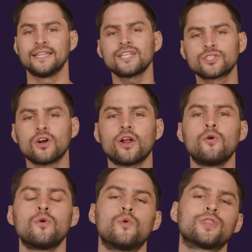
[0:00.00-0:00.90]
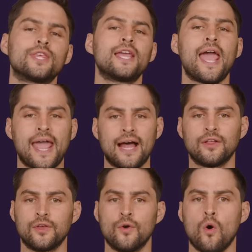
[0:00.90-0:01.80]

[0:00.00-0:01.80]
Let's start out with the ALU,